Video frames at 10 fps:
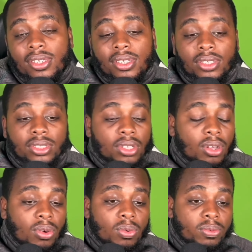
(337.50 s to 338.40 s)

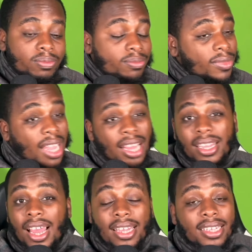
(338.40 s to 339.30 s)
So I,
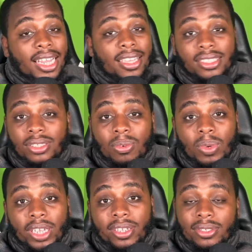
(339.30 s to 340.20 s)
I think it's some
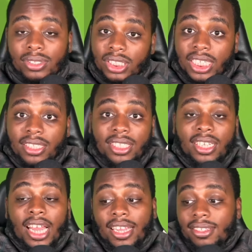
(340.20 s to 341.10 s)
weird shit to
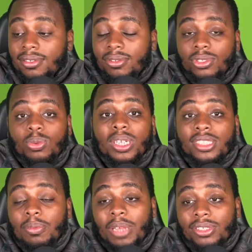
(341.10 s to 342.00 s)
like
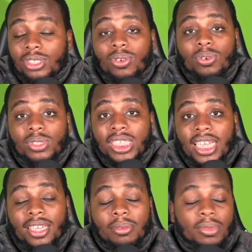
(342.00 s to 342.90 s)
tweets about your old
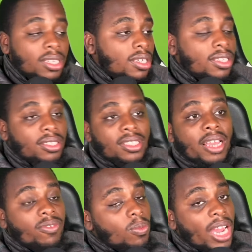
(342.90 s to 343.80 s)
team.
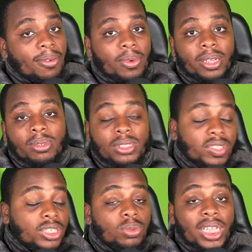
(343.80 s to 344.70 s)
Devin White, when he was
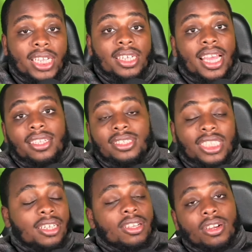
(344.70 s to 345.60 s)
retweeting that
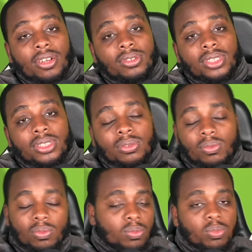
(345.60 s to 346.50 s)
Jalen Hurts
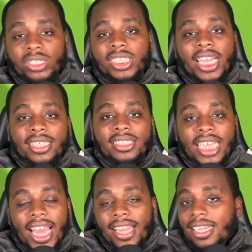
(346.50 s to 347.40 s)
was getting
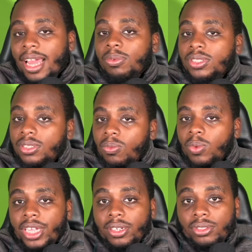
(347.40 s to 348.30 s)
sacked. That was some
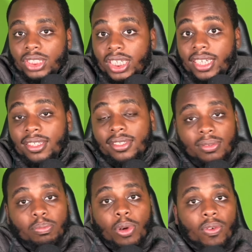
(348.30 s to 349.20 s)
weird shit.
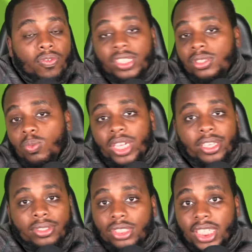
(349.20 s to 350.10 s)
Both is
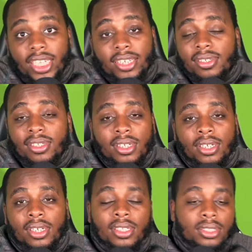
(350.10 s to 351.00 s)
weird shit.
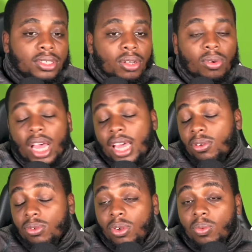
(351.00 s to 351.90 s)
So I
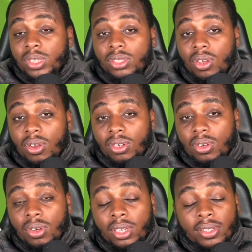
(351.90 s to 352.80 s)
don't know what's going
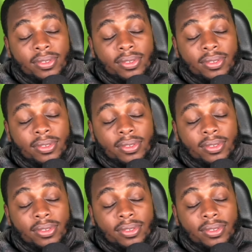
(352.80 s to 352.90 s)
on.